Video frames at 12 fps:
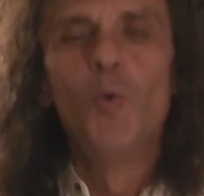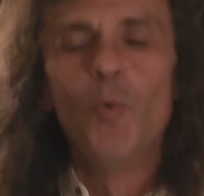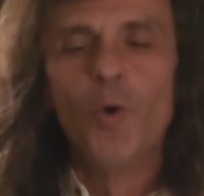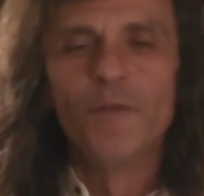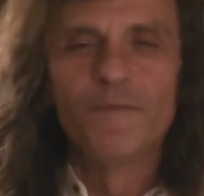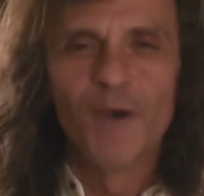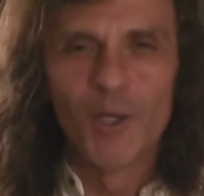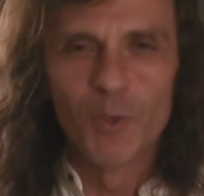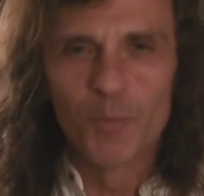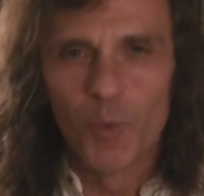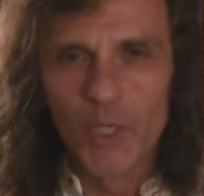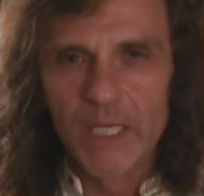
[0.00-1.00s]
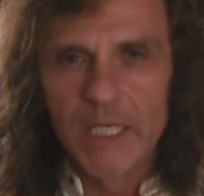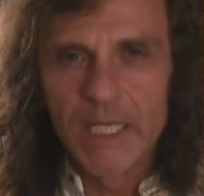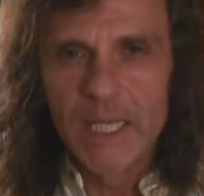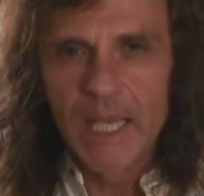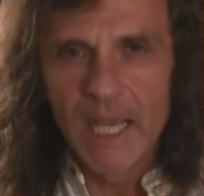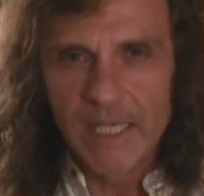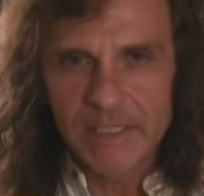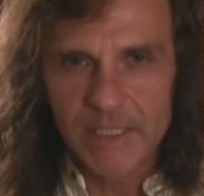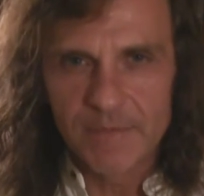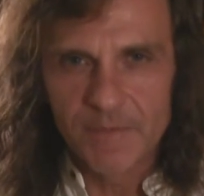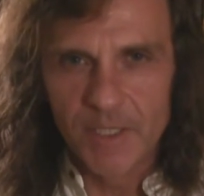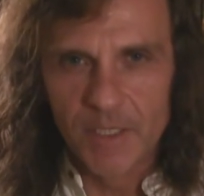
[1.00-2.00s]
One final point,
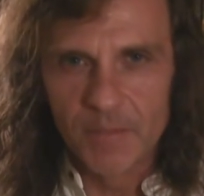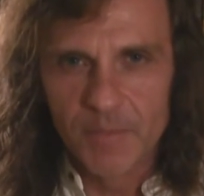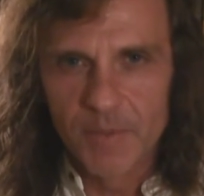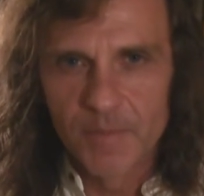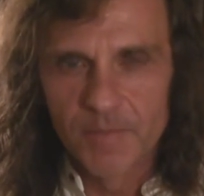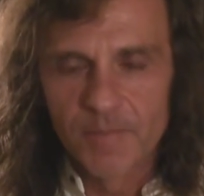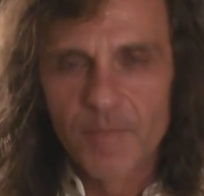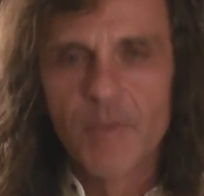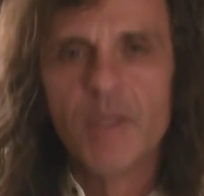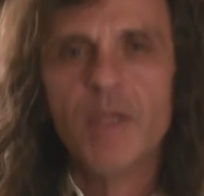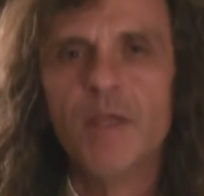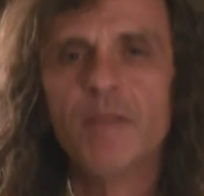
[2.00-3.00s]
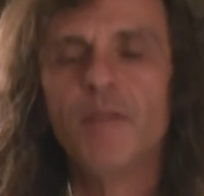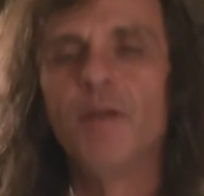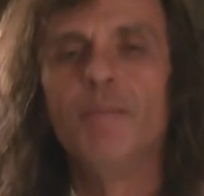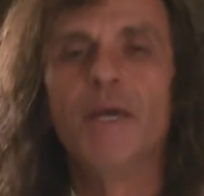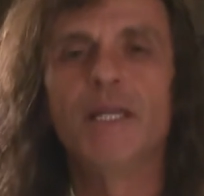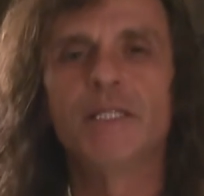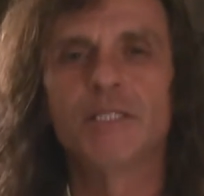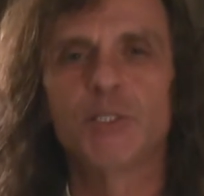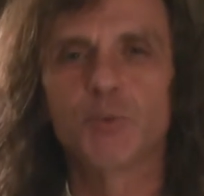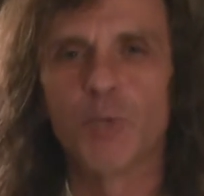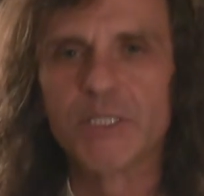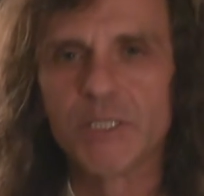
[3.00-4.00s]
asking for help. There are many
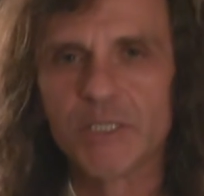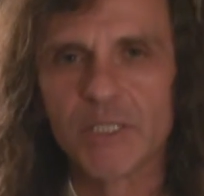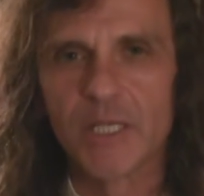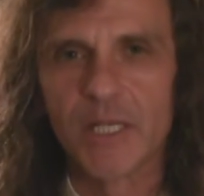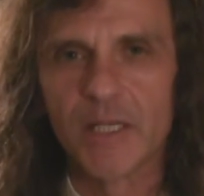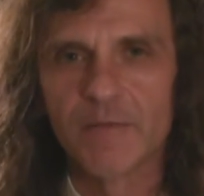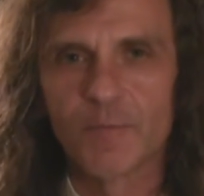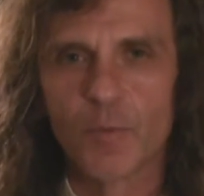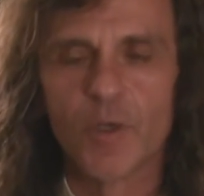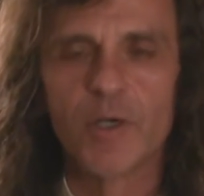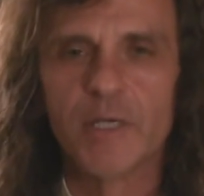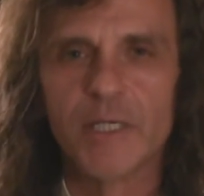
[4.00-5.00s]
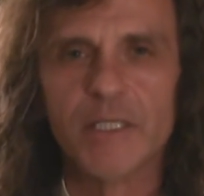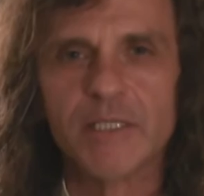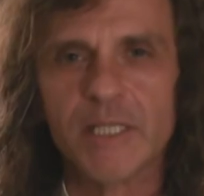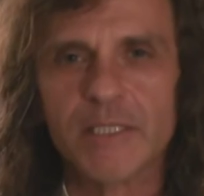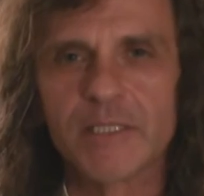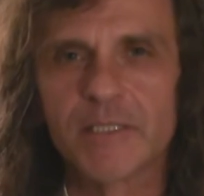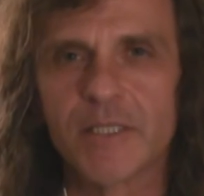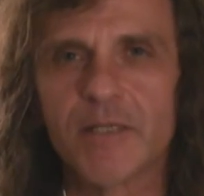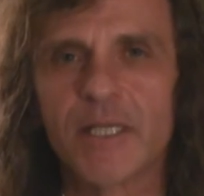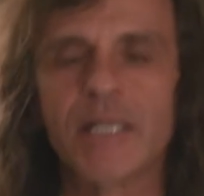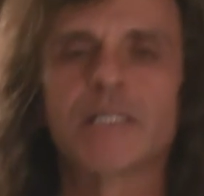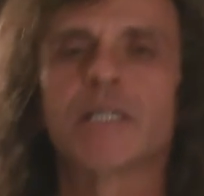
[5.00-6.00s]
situations in life where it is
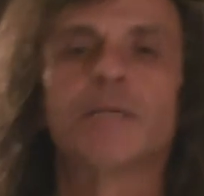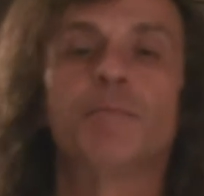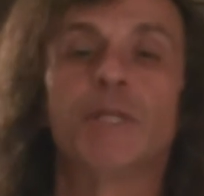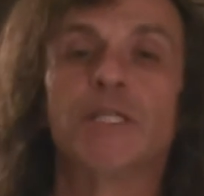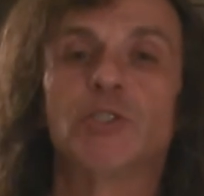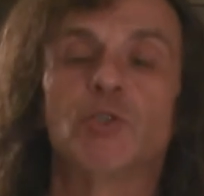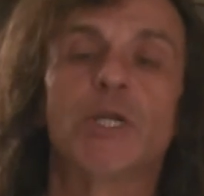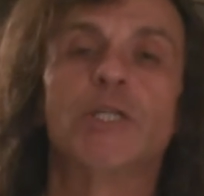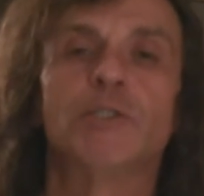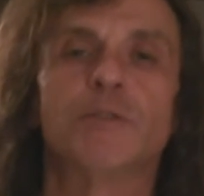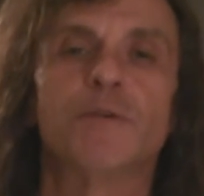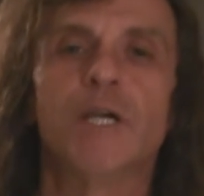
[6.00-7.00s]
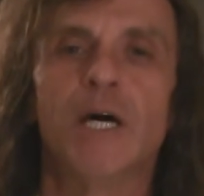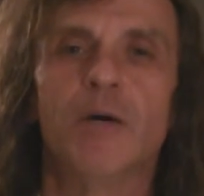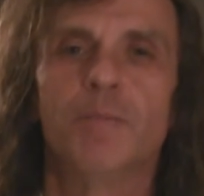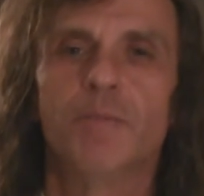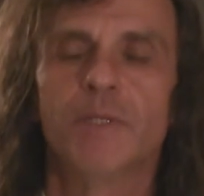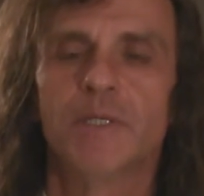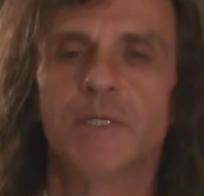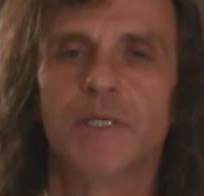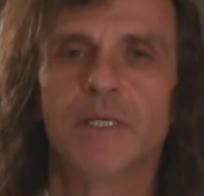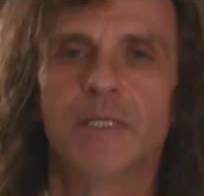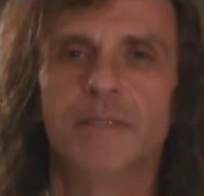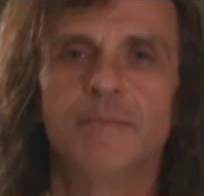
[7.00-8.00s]
necessary to ask a complete stranger for help.
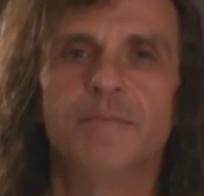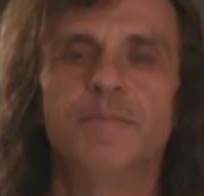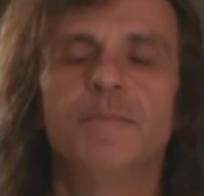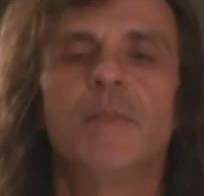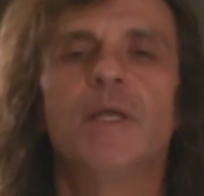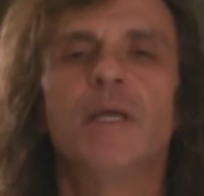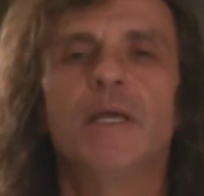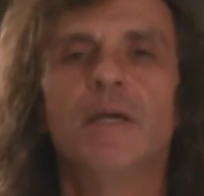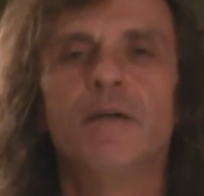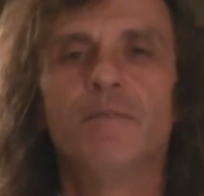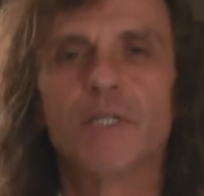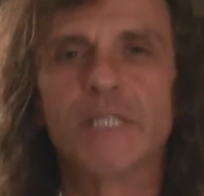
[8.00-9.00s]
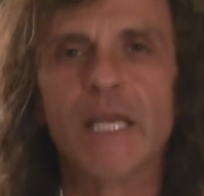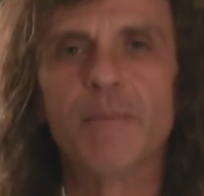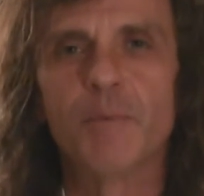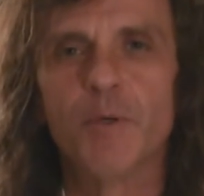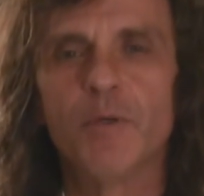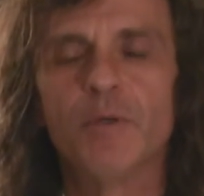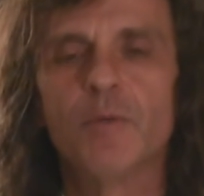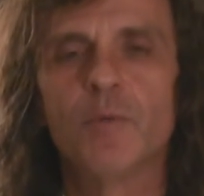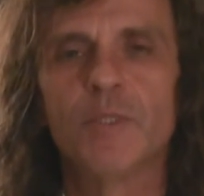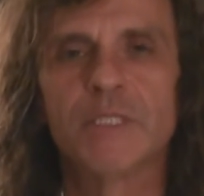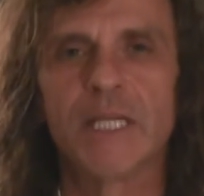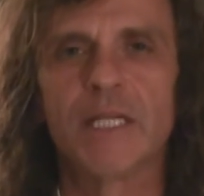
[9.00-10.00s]
For example,
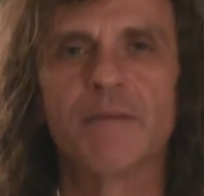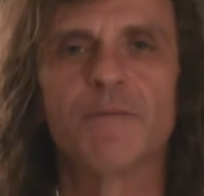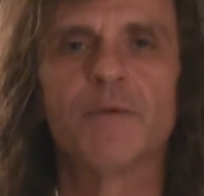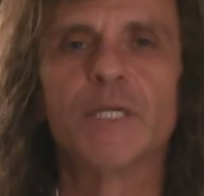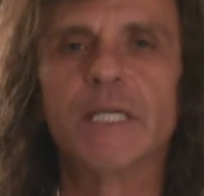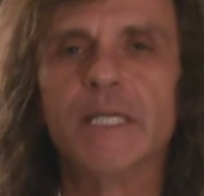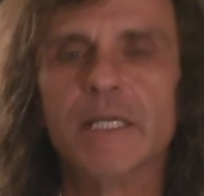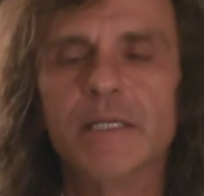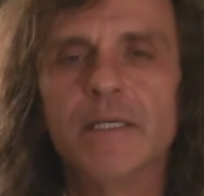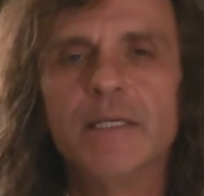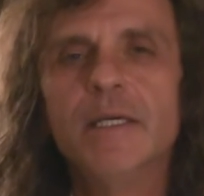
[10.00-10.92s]
setting up for a gig.